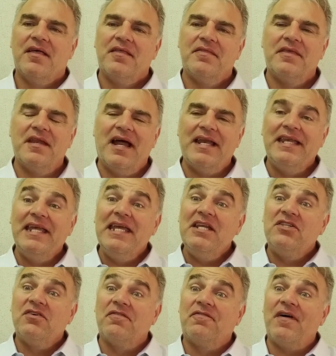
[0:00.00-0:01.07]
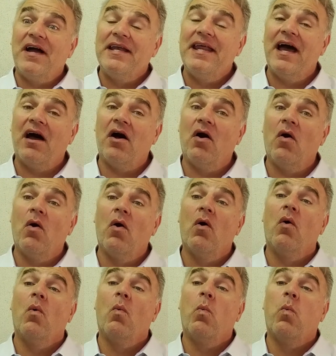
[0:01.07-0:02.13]
then I need to find out
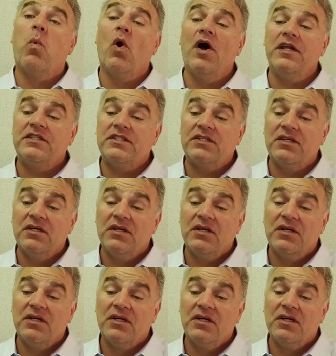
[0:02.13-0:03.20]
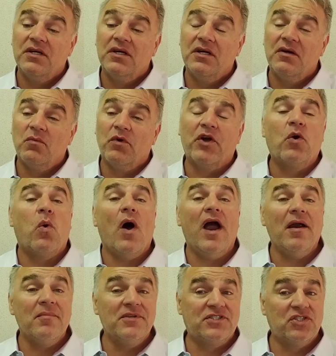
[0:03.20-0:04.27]
what
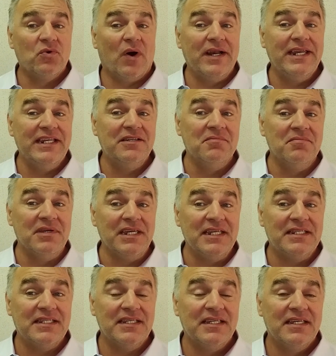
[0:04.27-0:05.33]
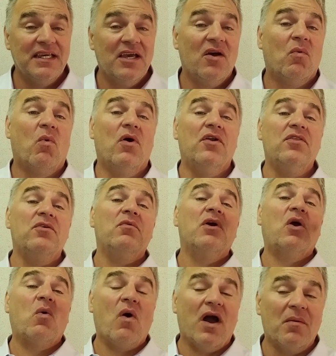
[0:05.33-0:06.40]
requirements do I need to meet? What are the
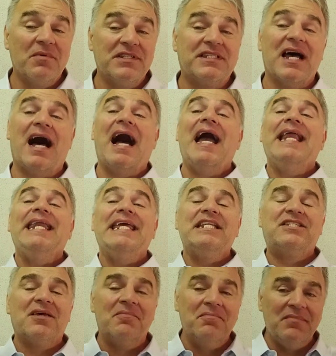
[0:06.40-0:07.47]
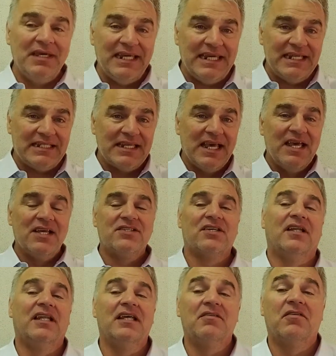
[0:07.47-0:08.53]
requirements I need to meet to
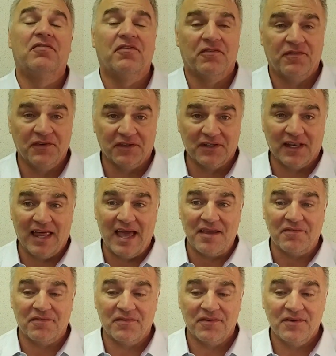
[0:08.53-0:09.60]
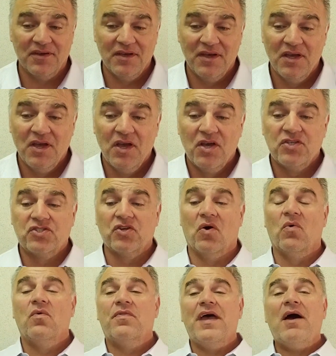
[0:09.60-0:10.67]
live a fulfilled life?
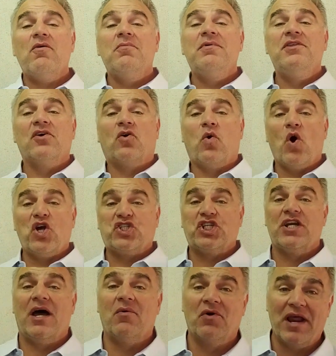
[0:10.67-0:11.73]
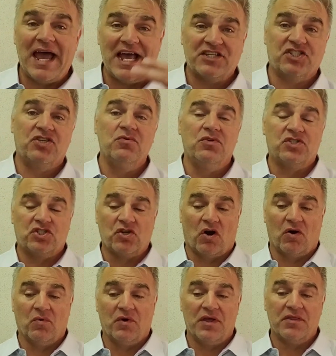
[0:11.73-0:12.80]
So that would be the question I would ask you to
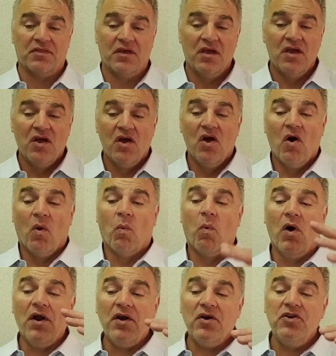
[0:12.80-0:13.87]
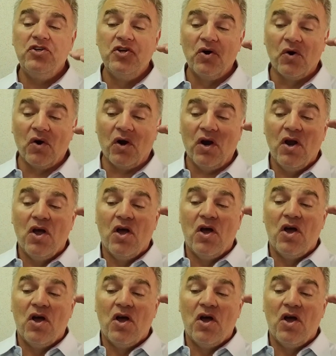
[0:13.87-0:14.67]
start with. What are your